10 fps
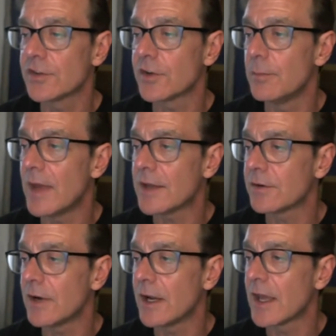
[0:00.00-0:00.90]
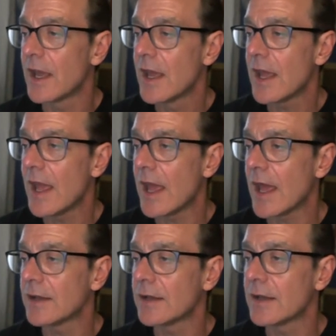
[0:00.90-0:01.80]
or metric
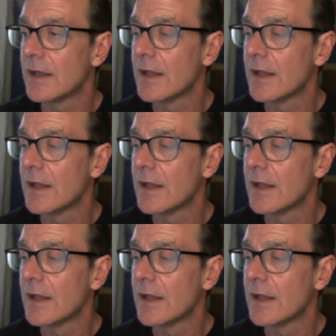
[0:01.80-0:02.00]
and